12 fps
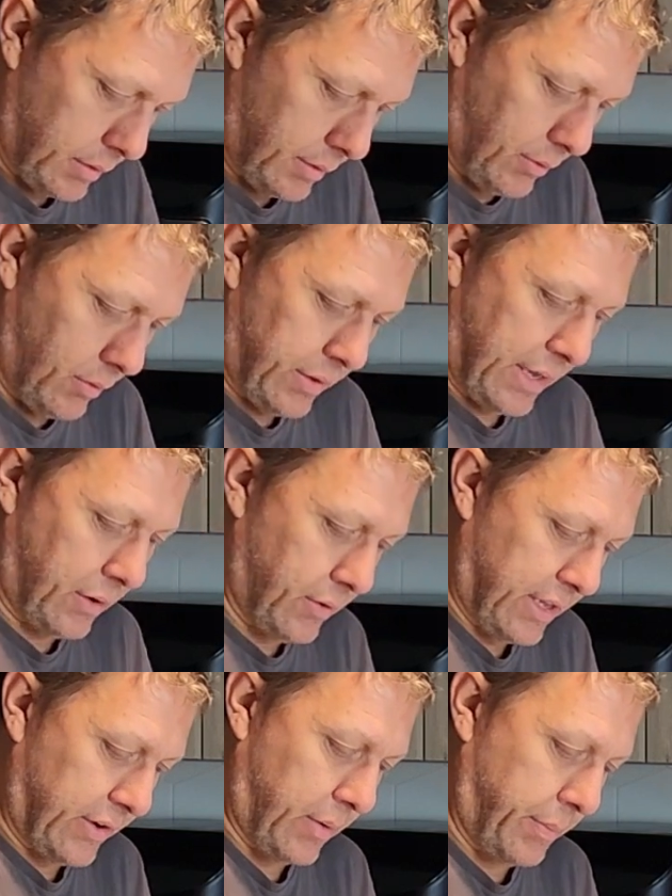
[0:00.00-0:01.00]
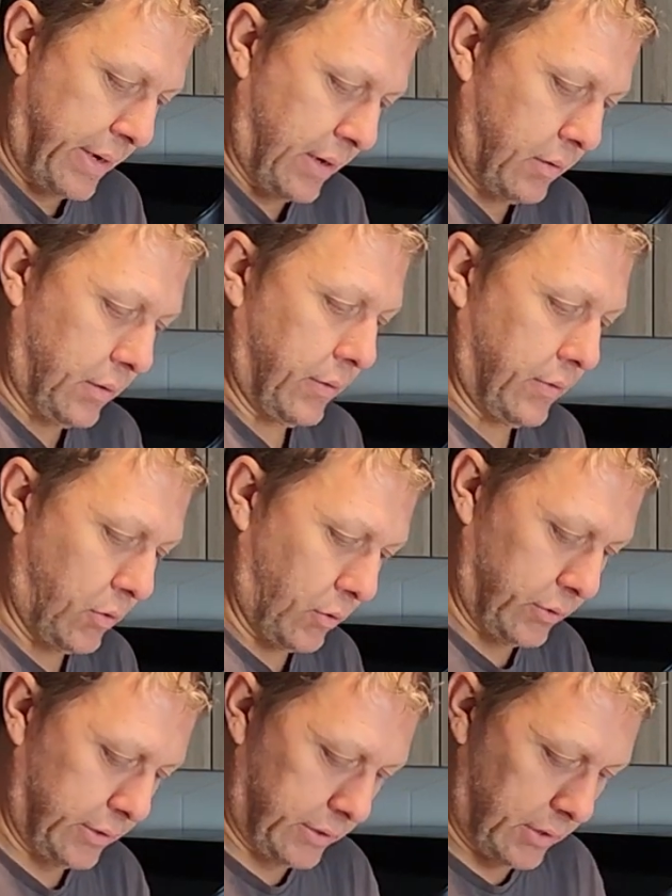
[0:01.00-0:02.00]
All that or thereabout. Of
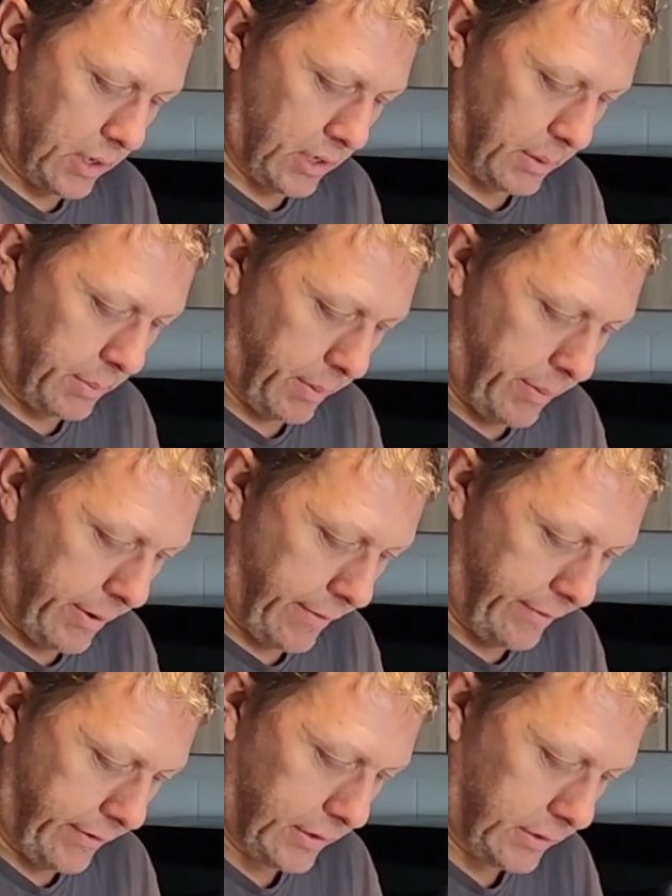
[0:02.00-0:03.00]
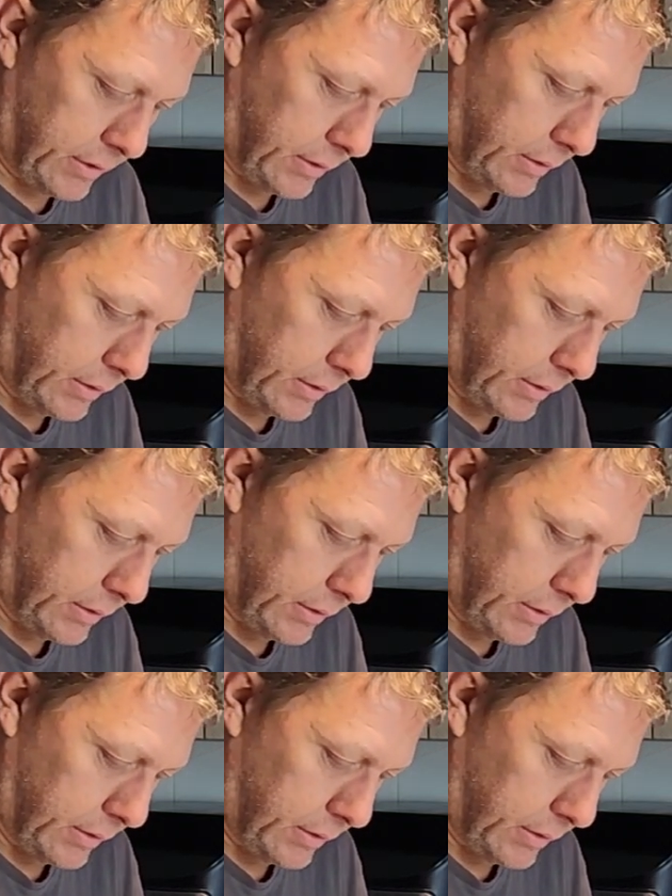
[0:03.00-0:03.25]
course, it's not going to be perfect.